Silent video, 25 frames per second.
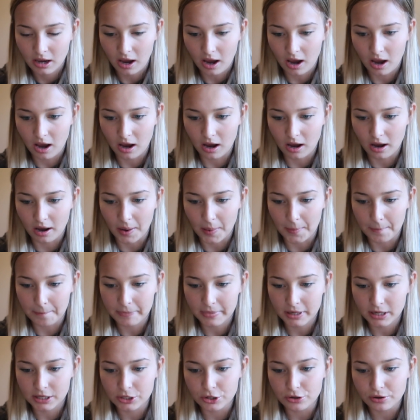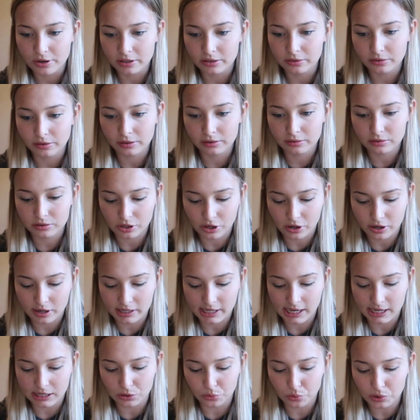And you can turn it
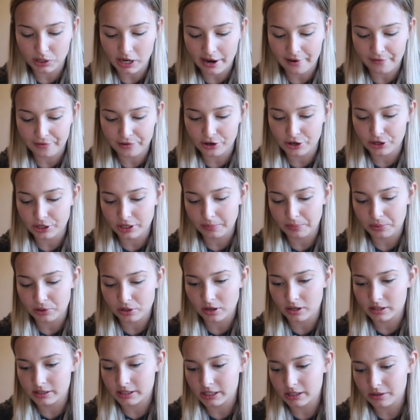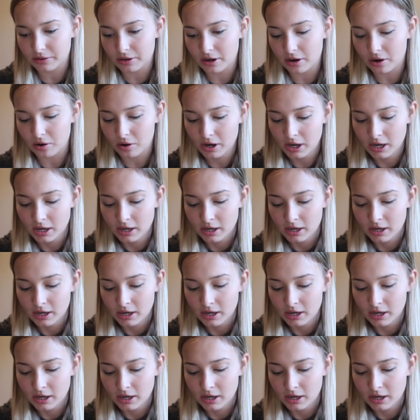down to whatever, you can put it on 0.